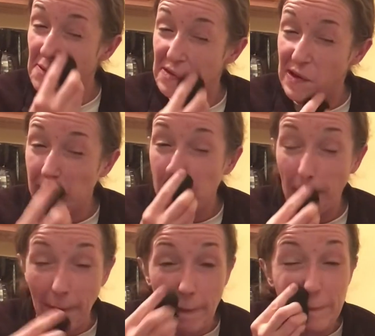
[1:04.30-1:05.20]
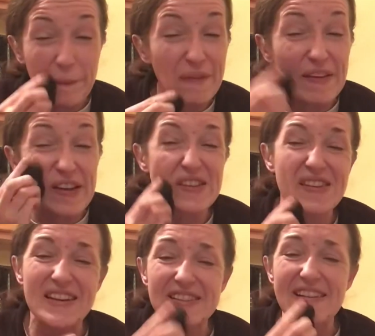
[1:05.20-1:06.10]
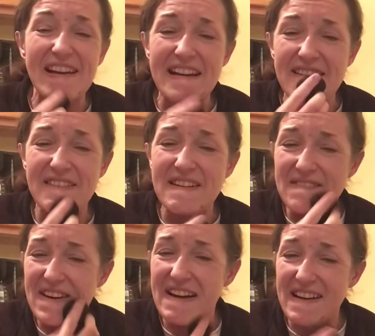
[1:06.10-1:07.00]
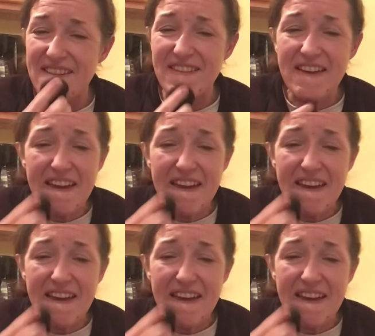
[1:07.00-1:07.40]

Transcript: things, awful things, things I am not proud of.